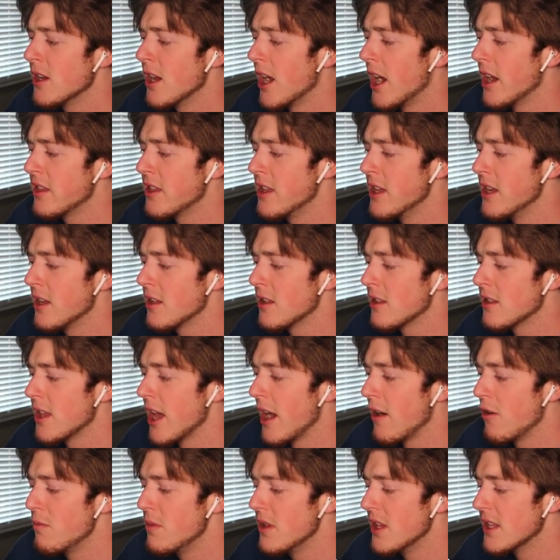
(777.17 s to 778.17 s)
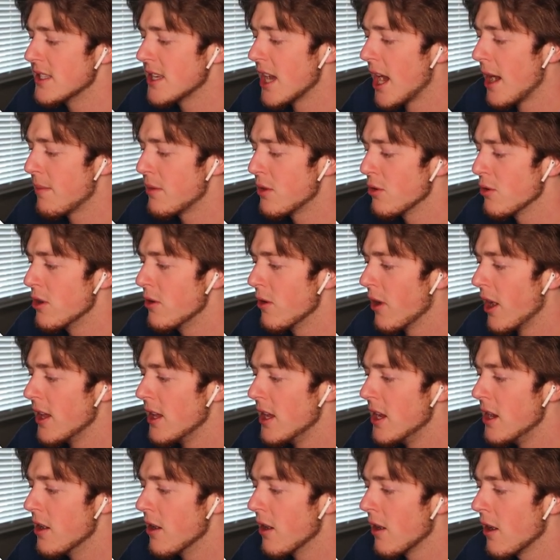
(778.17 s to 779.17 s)
I think that would be the top 3 right
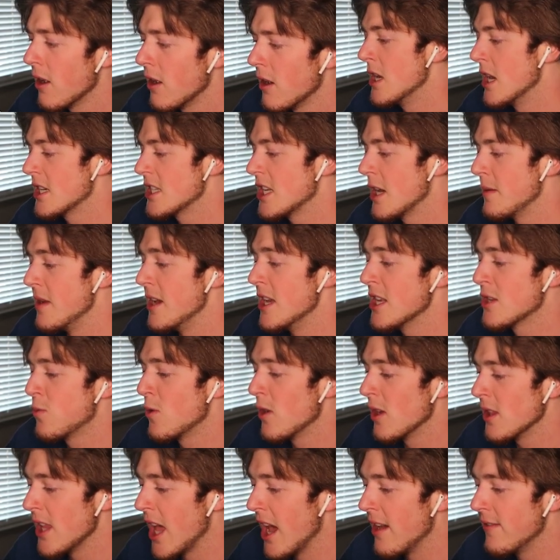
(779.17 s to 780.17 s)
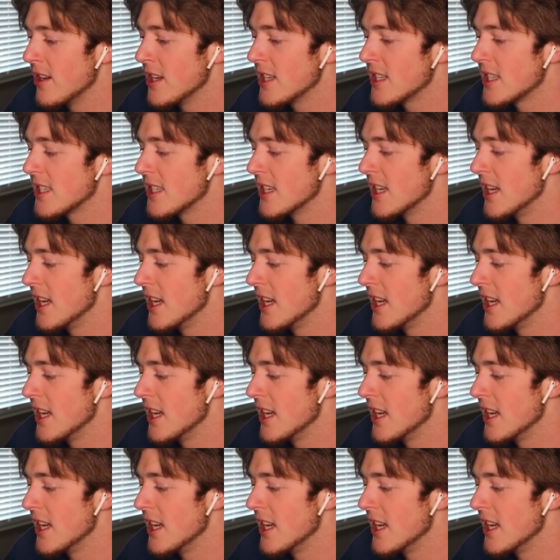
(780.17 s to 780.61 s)
here. Next up is Will Levis,